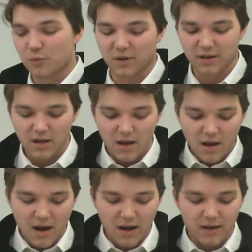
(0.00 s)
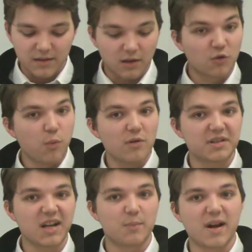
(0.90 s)
would. And a quote to
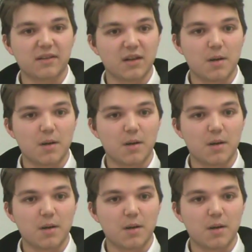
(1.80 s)
kind of back that